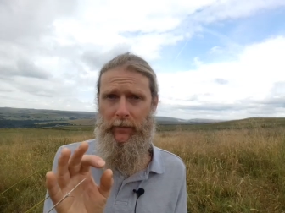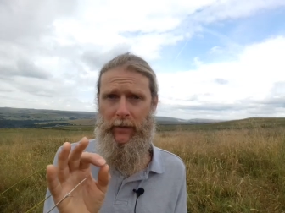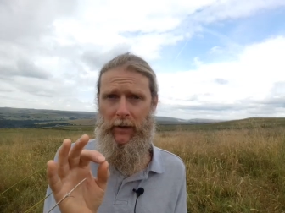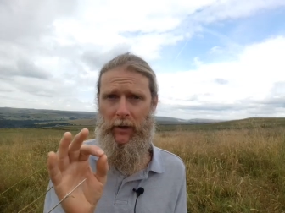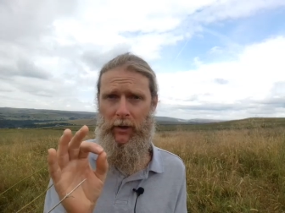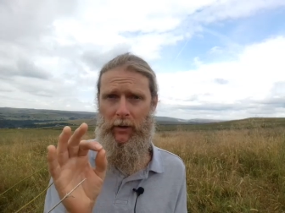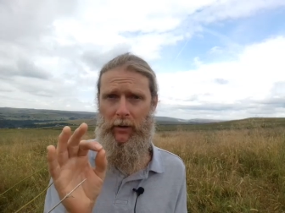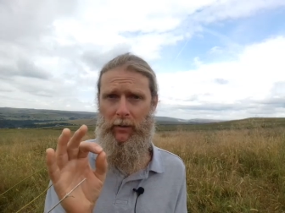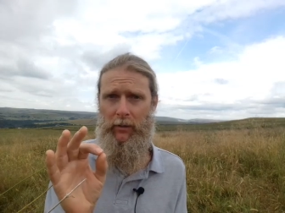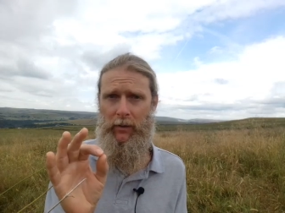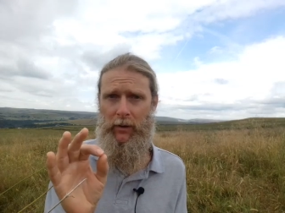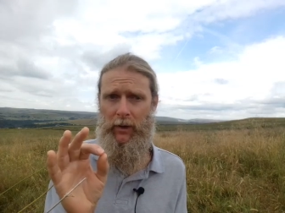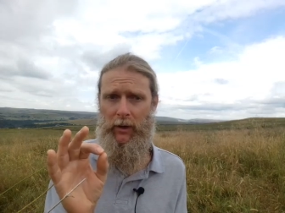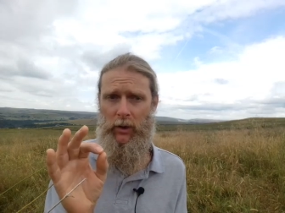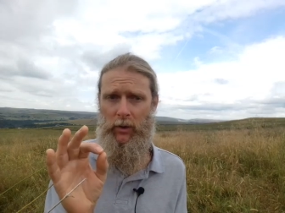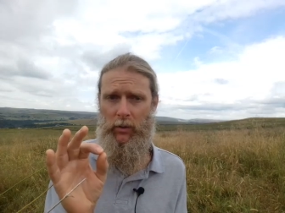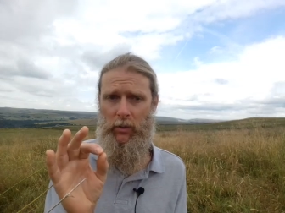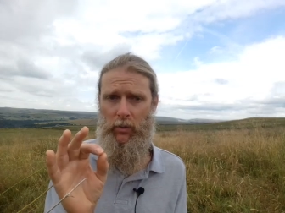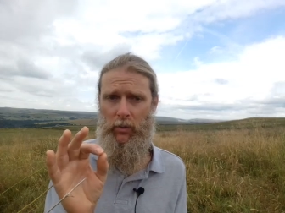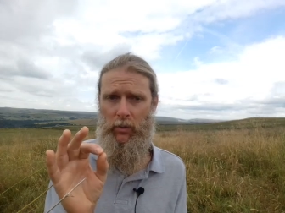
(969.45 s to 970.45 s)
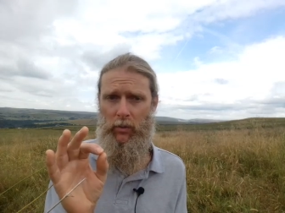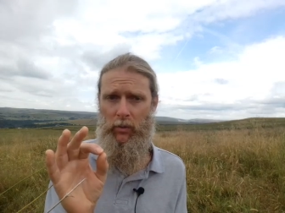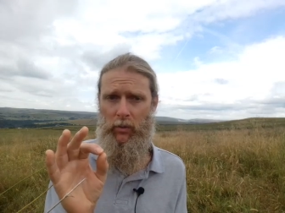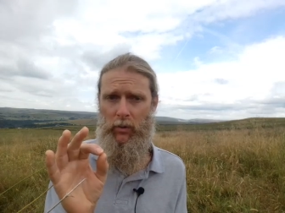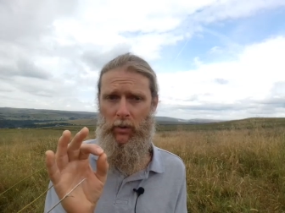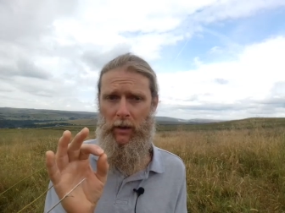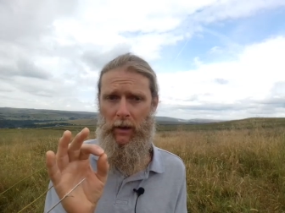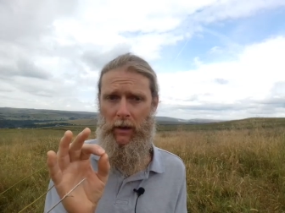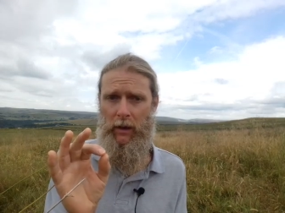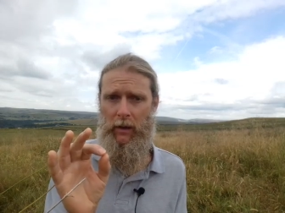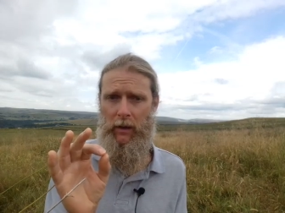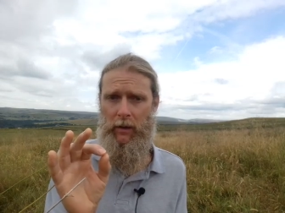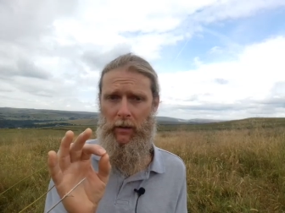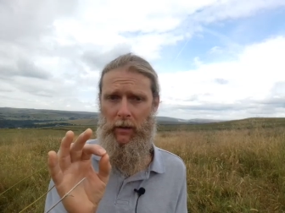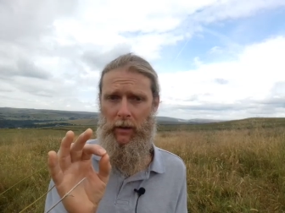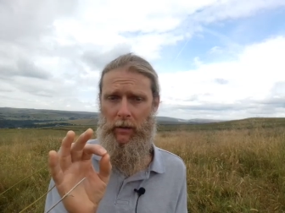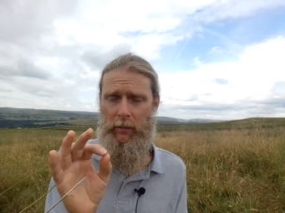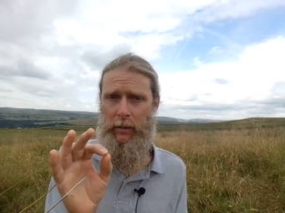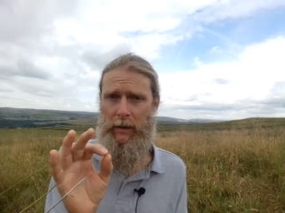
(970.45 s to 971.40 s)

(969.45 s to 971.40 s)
you know, you uh,